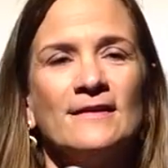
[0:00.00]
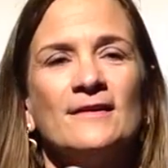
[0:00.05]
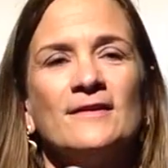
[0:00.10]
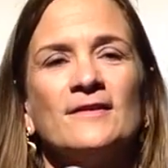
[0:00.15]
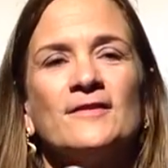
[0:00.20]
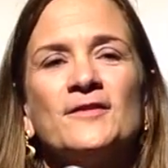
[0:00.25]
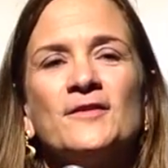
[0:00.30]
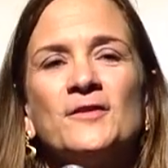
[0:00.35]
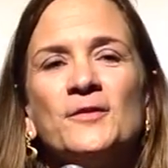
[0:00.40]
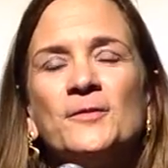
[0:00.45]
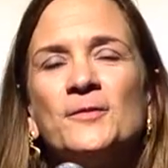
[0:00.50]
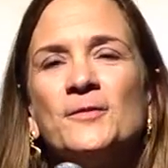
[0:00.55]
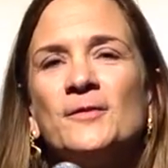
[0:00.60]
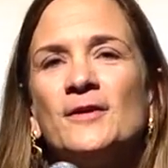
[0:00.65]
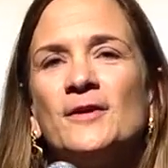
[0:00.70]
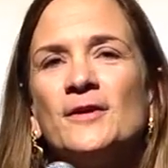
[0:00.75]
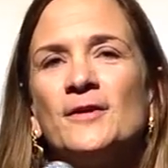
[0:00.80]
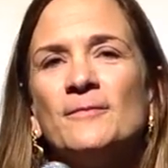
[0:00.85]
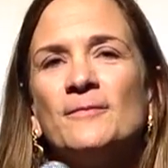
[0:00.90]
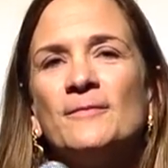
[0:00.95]
So
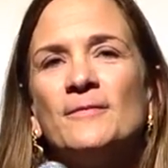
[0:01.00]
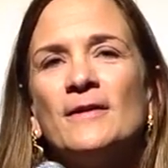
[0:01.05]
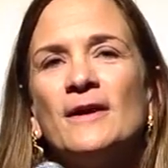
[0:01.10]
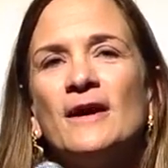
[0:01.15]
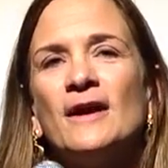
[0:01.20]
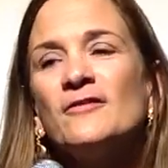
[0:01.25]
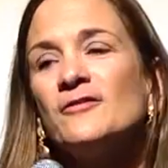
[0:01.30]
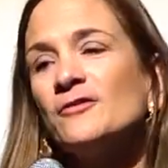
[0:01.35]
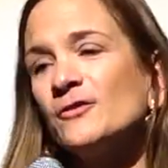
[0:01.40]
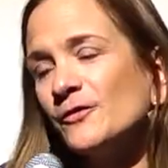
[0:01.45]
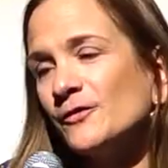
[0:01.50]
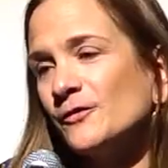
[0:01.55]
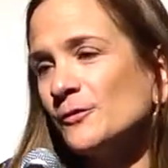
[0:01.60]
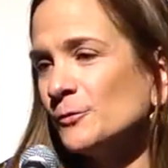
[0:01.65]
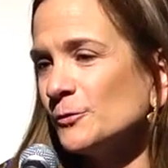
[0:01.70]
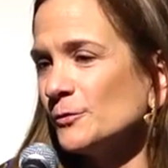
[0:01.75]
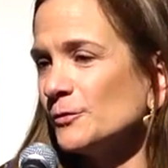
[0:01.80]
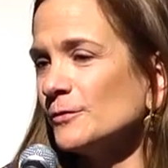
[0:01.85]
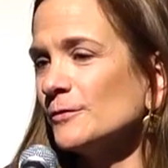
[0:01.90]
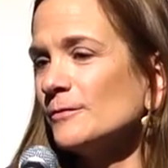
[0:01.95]
um, after
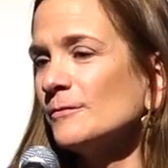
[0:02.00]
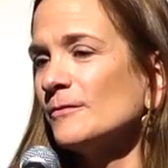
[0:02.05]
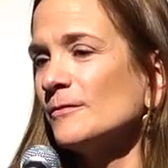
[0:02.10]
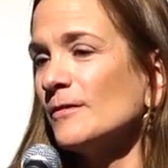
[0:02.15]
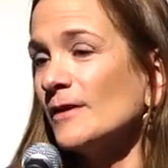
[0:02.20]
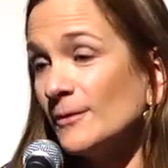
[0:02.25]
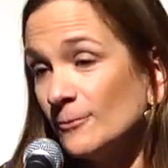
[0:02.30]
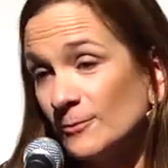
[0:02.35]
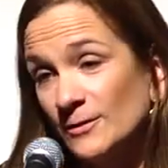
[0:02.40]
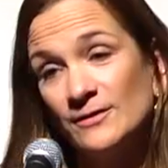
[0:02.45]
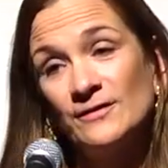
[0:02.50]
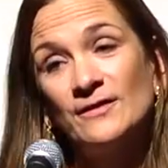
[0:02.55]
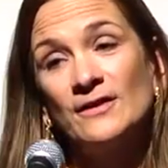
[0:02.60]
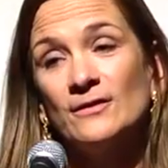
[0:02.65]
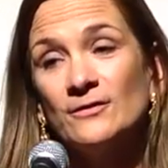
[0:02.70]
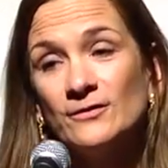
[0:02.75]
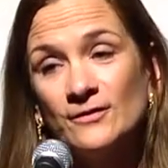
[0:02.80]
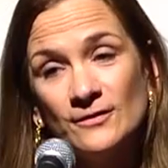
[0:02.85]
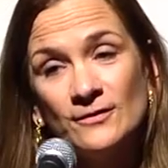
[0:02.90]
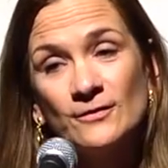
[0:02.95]
school, I went
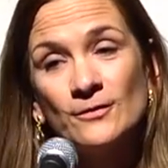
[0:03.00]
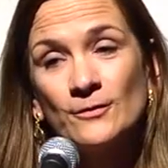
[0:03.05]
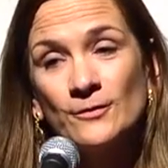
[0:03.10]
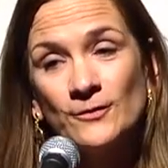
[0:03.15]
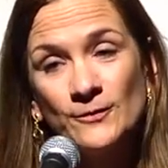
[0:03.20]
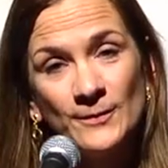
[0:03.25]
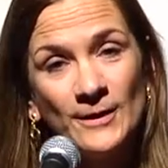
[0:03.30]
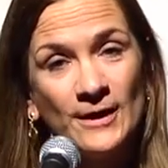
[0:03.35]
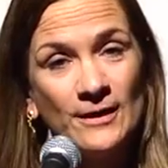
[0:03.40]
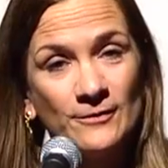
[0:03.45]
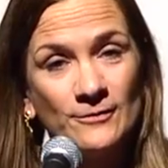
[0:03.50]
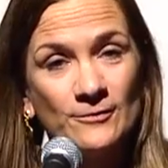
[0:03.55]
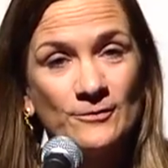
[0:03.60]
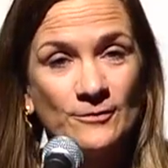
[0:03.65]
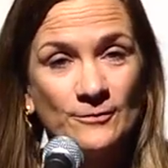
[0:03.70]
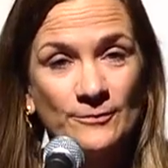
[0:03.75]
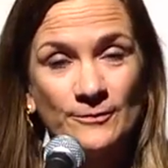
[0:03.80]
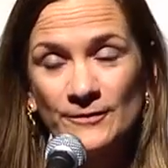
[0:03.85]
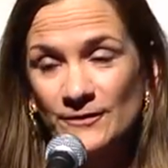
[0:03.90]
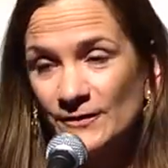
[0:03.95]
down to the girls'
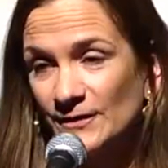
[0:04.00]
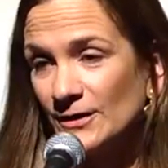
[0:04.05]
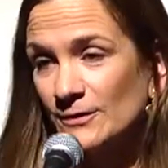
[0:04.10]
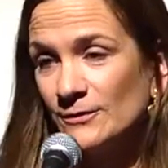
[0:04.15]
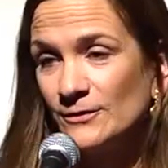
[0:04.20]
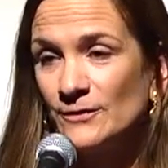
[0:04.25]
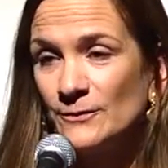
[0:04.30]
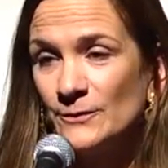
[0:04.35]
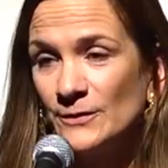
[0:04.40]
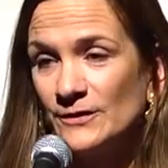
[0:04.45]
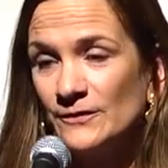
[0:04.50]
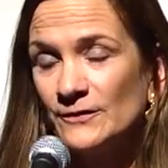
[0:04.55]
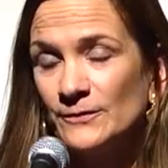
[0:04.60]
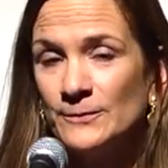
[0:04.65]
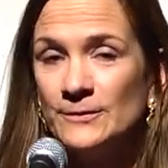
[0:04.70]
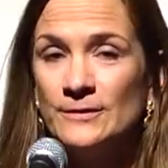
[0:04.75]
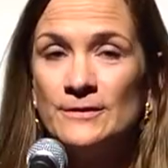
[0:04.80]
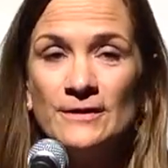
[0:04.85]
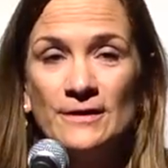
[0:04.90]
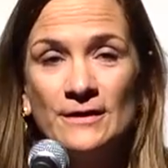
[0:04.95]
bathroom. It was down in the
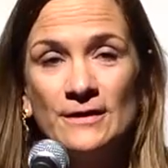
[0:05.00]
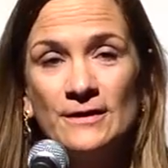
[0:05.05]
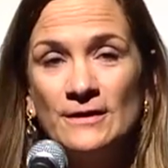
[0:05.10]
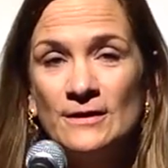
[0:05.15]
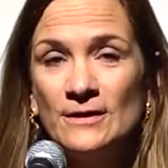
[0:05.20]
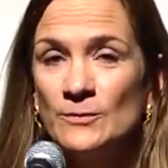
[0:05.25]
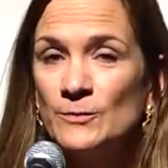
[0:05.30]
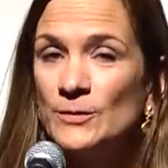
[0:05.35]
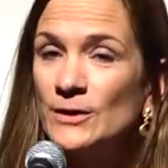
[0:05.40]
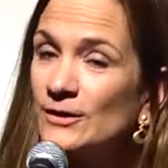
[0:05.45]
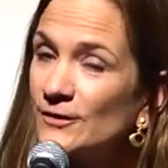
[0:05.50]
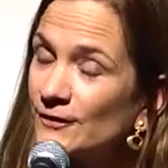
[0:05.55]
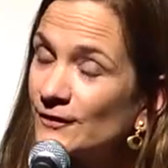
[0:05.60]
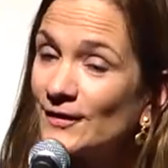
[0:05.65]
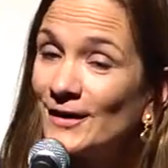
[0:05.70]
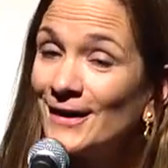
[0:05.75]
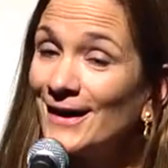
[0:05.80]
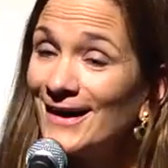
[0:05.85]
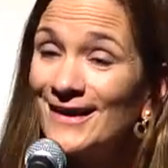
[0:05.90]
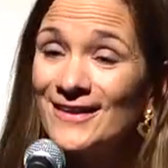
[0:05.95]
basement because
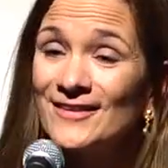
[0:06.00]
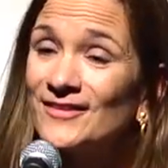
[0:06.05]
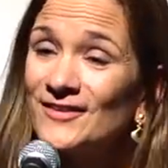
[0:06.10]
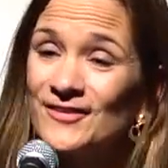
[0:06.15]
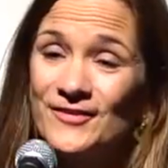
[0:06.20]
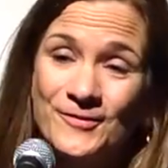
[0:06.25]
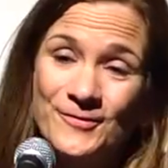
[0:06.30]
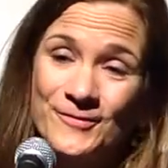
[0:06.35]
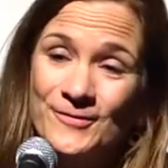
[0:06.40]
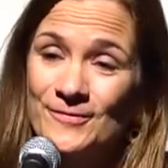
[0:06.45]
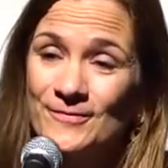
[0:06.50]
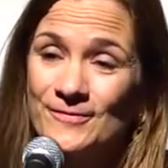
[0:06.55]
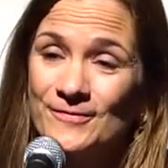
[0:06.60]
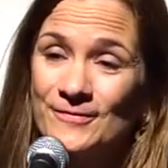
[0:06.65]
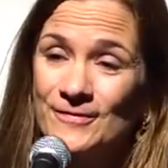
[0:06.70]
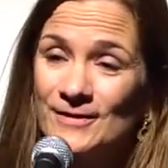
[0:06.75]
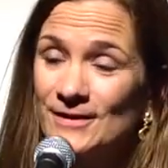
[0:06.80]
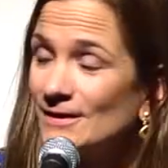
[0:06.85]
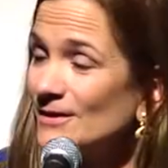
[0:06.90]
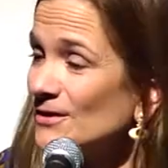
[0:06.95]
I had to.
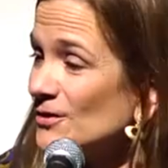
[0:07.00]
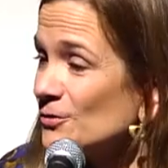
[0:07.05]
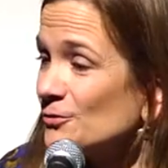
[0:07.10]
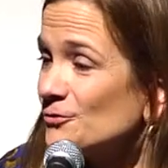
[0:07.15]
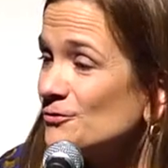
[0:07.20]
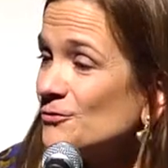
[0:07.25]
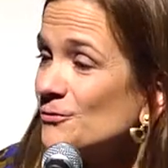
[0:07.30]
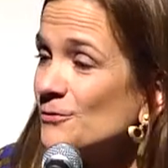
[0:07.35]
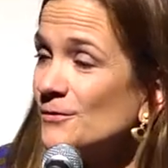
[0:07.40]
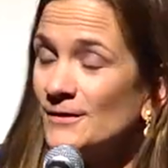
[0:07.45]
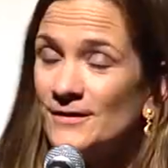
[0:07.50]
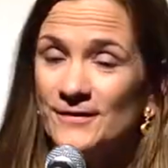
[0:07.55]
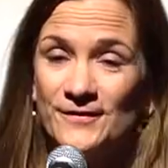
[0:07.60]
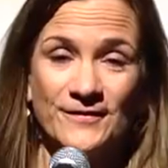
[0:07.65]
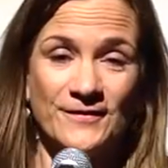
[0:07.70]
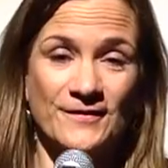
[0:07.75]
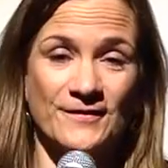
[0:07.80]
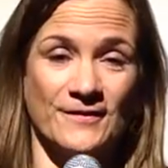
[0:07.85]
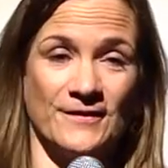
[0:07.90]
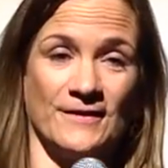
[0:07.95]
I had no
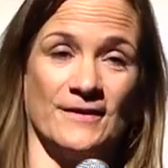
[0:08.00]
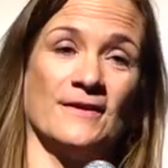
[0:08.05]
choice.